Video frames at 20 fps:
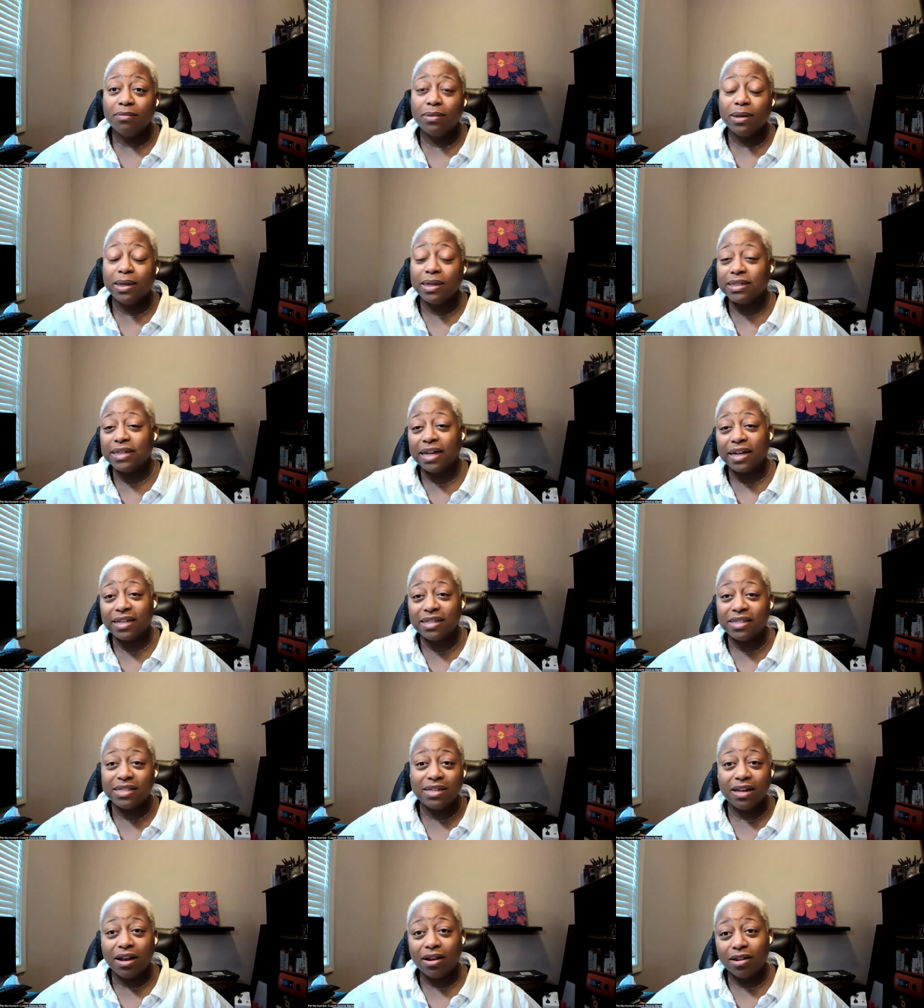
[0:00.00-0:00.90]
because I can
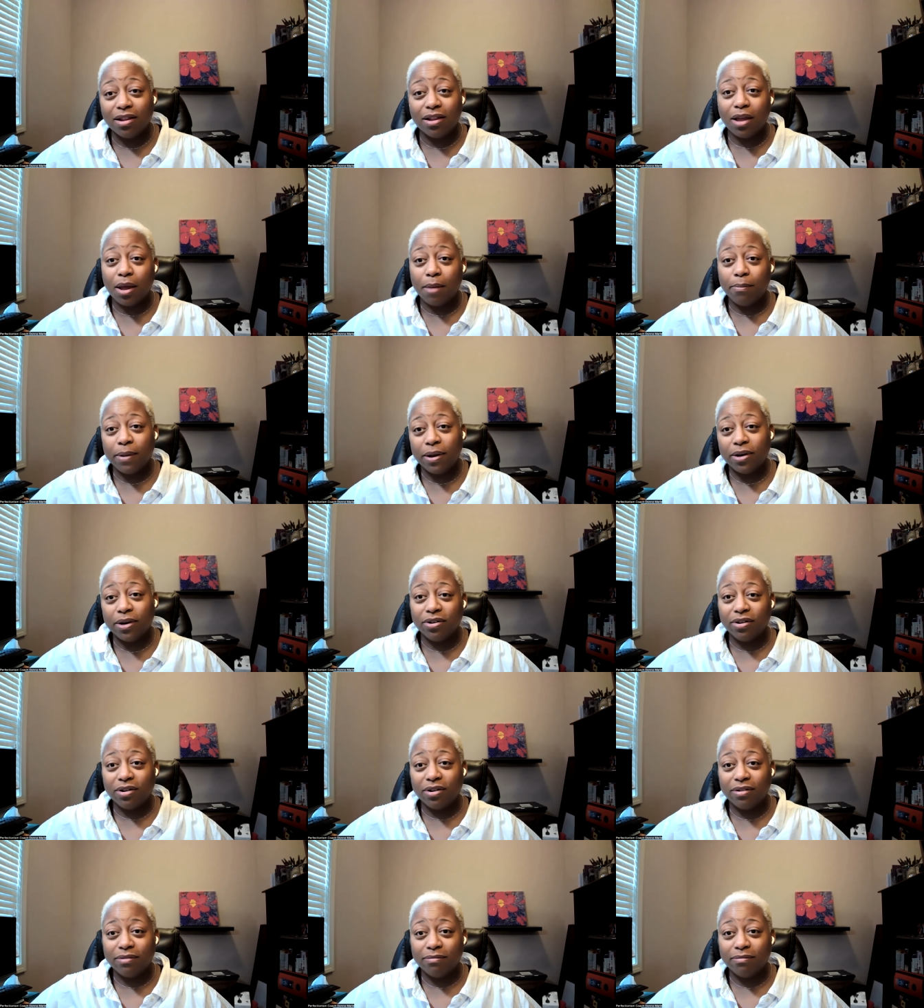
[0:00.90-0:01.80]
snuggle up
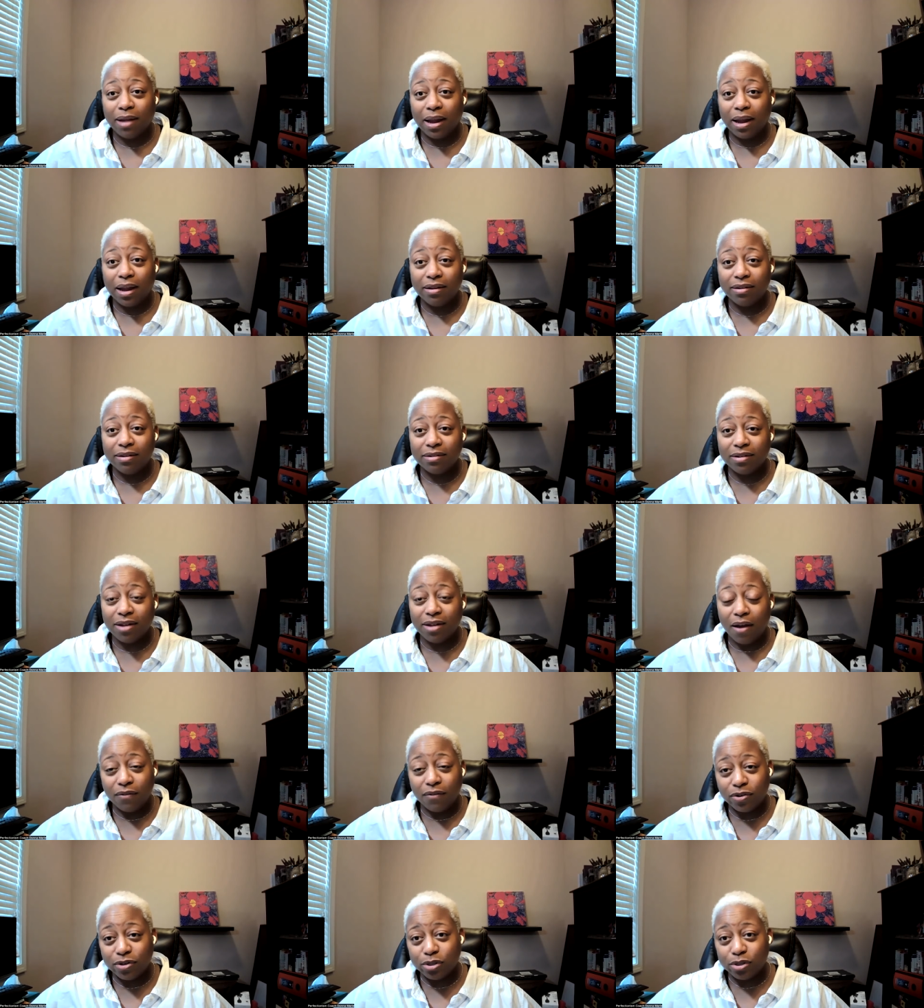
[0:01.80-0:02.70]
under my
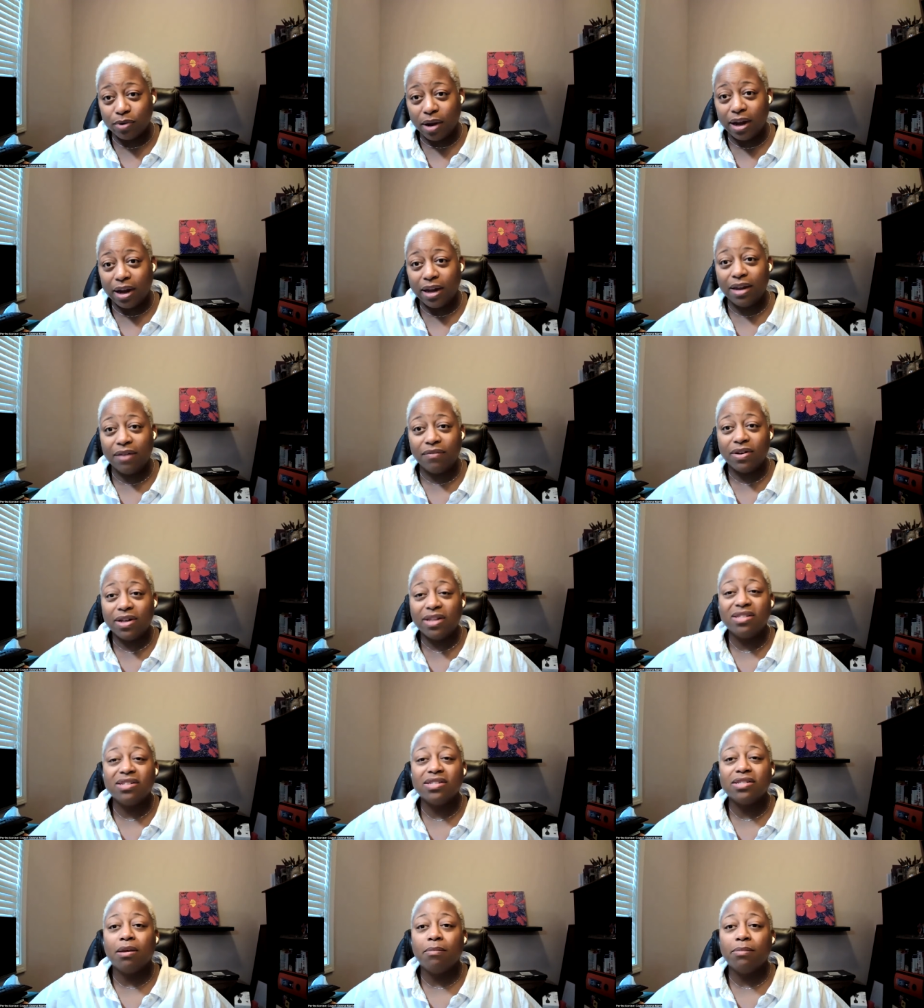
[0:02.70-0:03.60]
covers, right? Even in
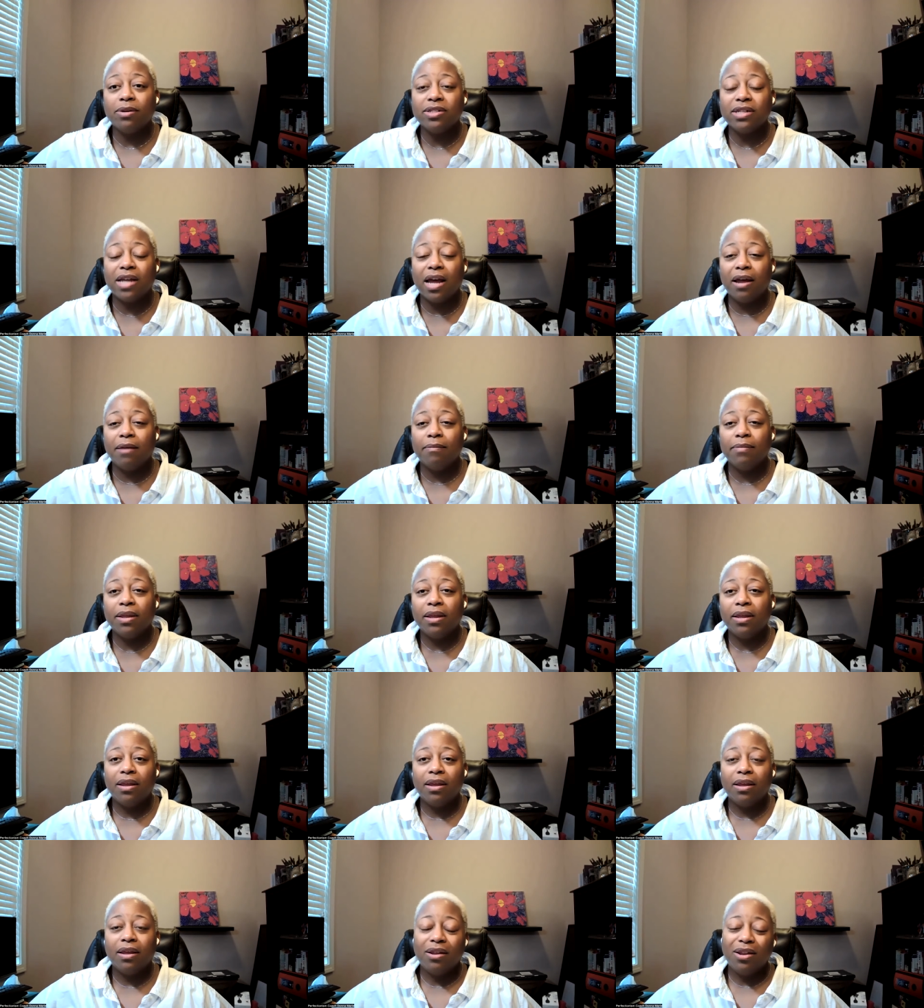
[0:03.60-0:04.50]
the summertime,
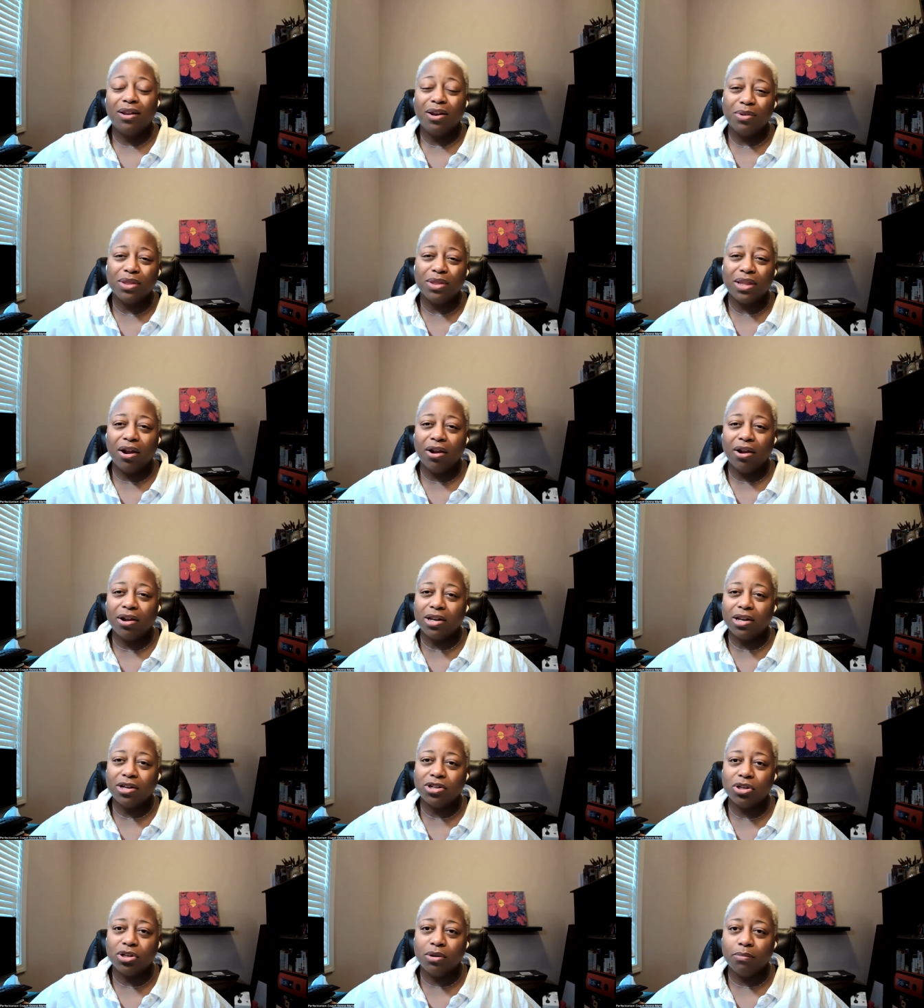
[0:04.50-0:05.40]
you know, with the air
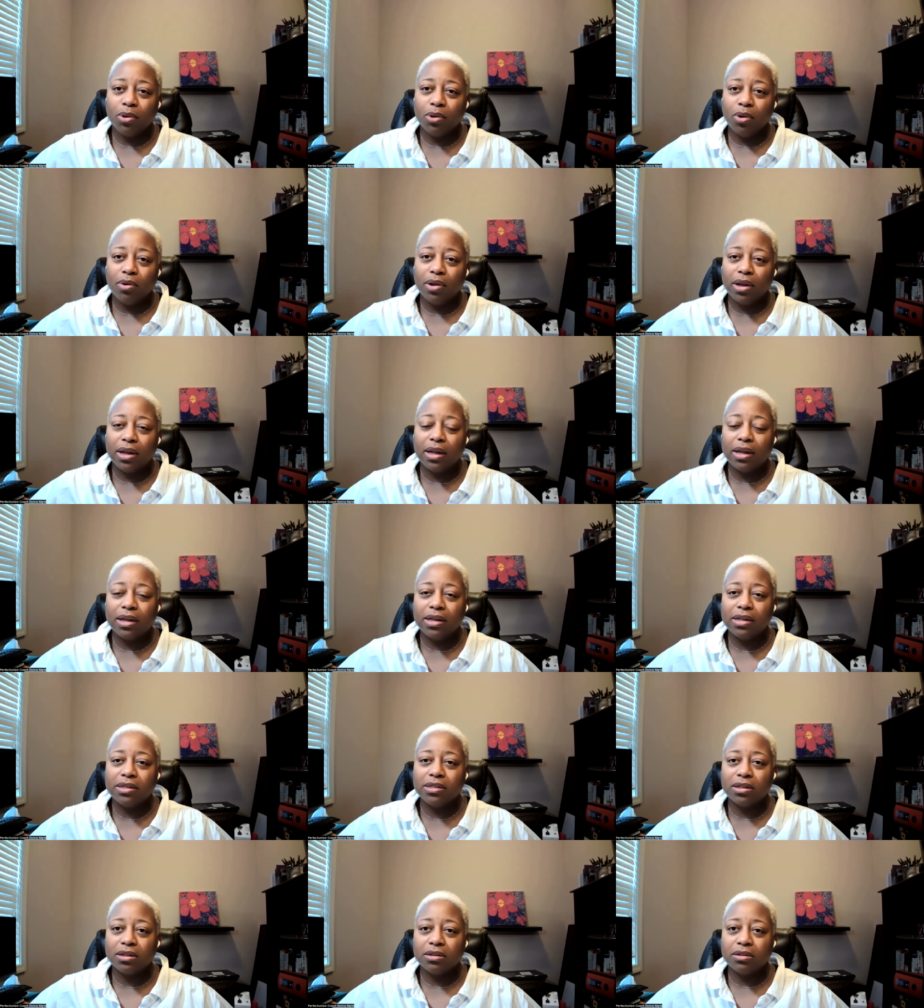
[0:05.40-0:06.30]
conditioner blowing, it
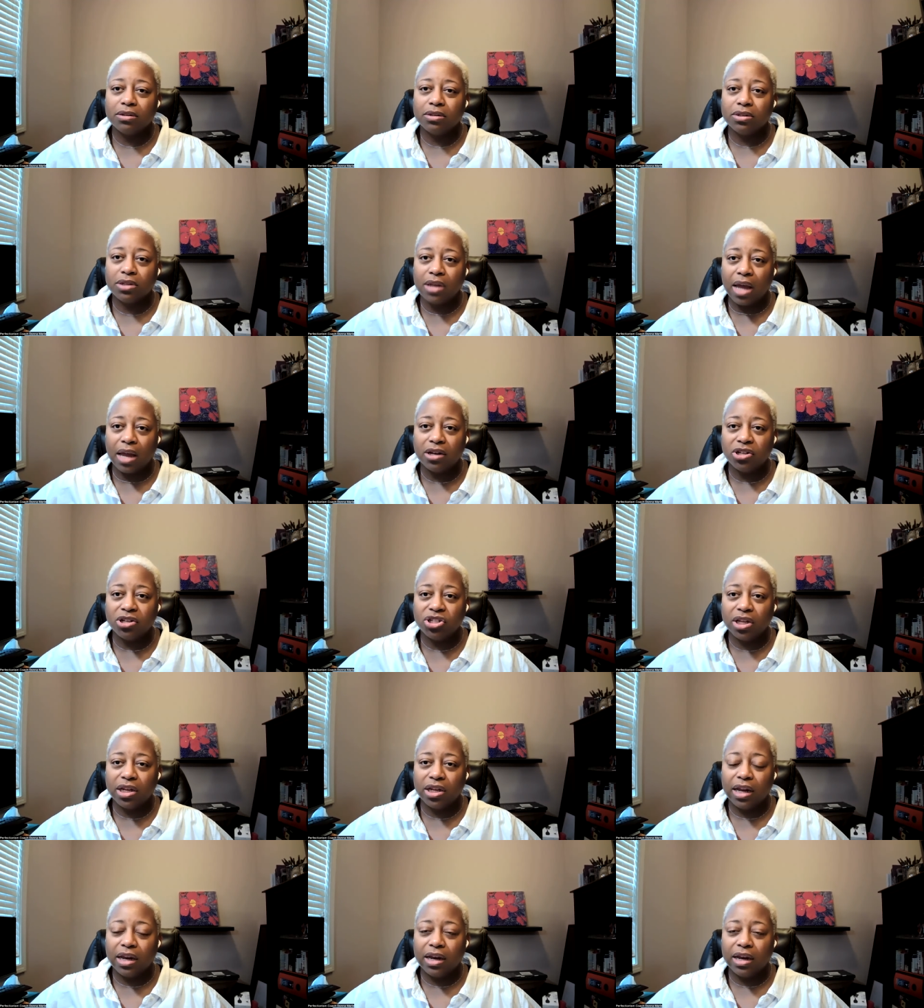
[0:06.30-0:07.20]
gets kind of
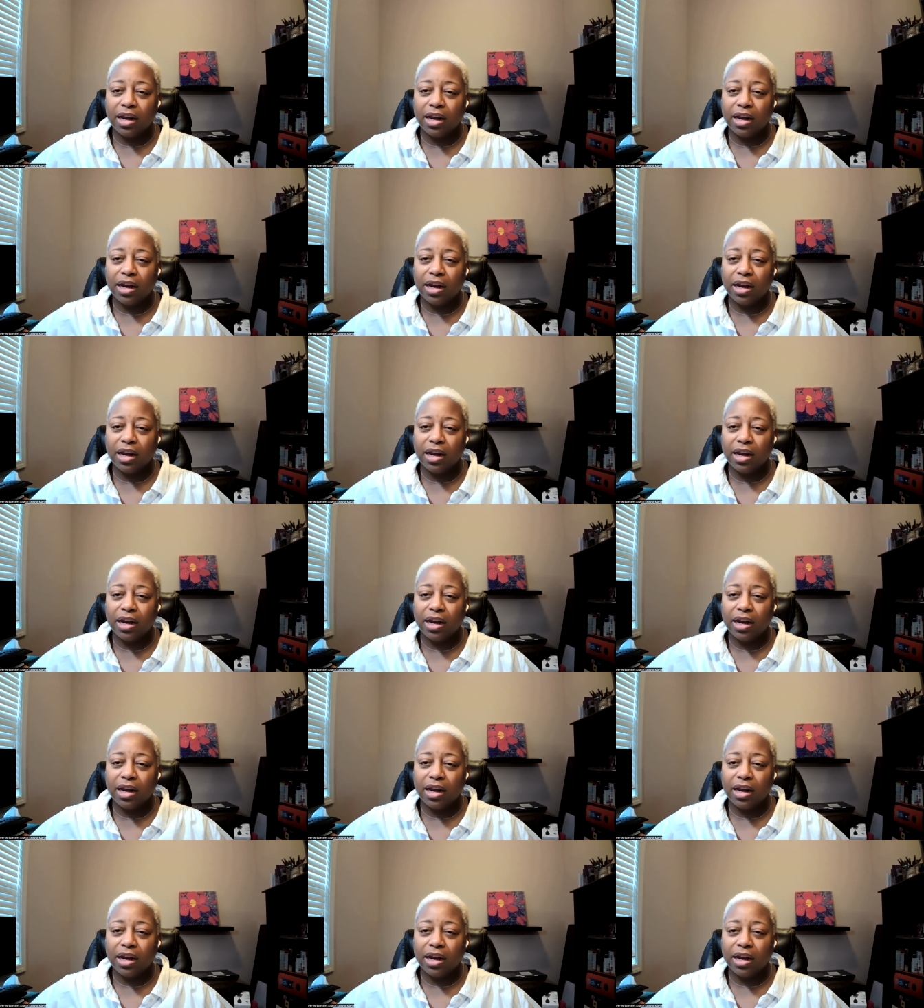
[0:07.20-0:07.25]
chilly